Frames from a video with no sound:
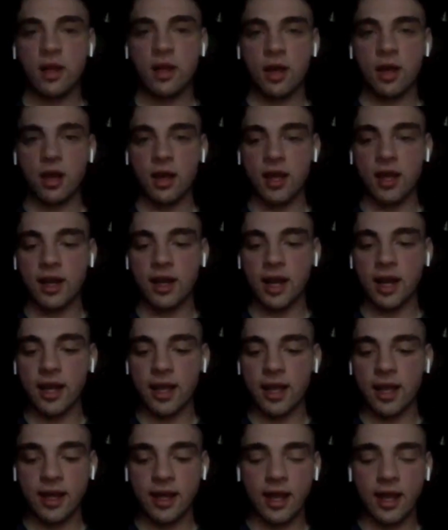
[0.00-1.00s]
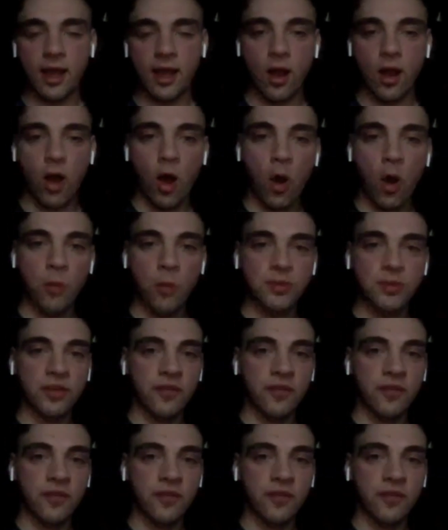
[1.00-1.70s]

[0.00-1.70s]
And I hope